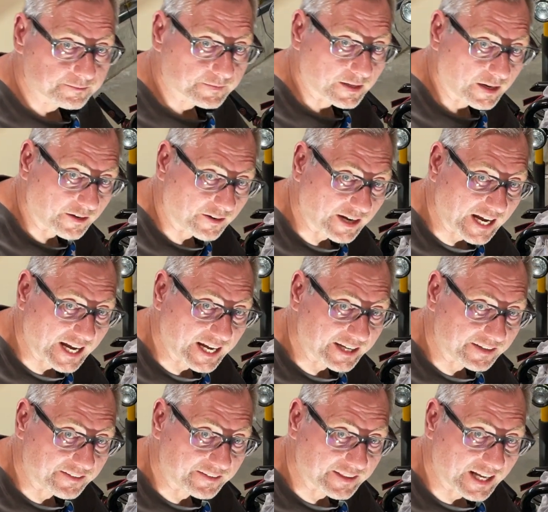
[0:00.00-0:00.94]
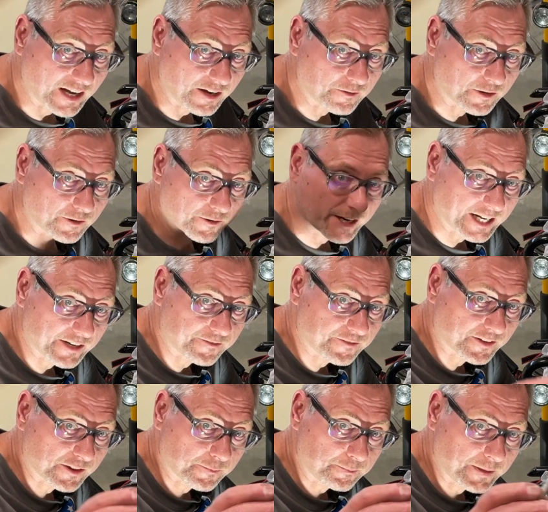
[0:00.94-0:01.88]
All right, now we're ready
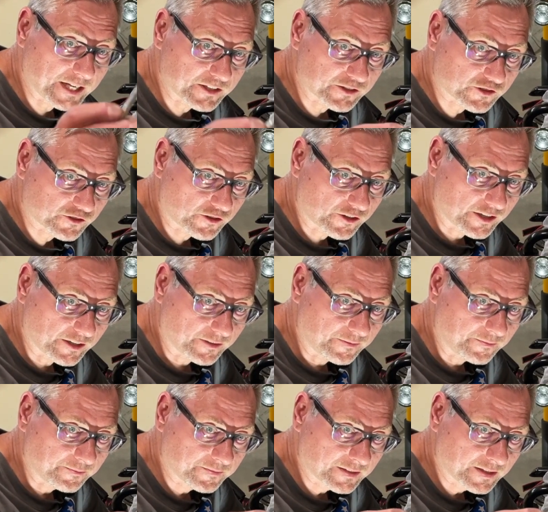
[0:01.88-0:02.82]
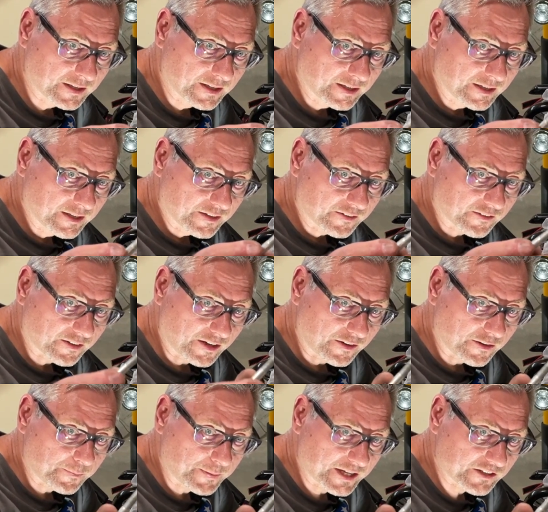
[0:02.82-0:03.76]
for the pinch screw. So
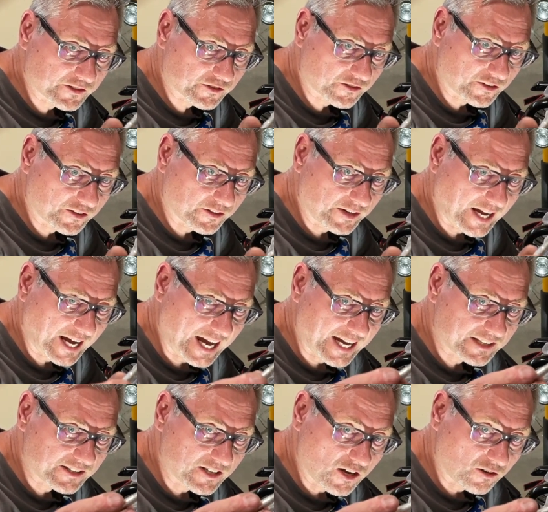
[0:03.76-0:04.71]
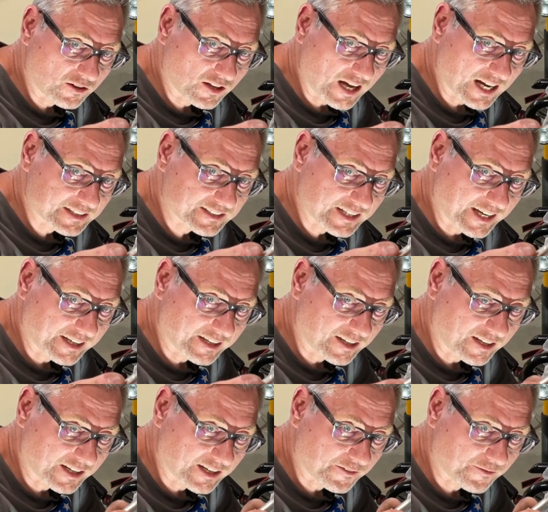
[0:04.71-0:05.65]
the pinch screw had no Loctite
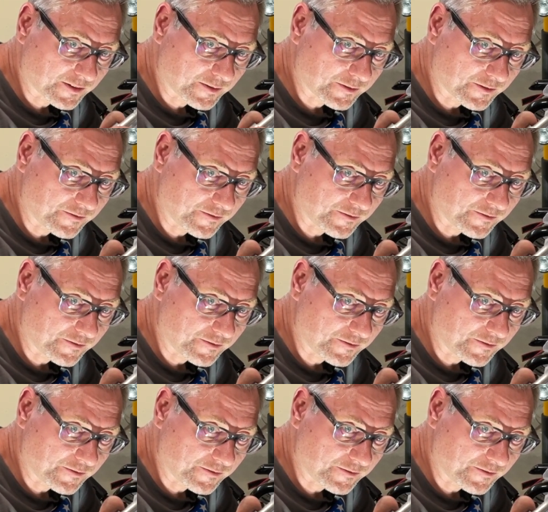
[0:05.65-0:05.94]
on it from the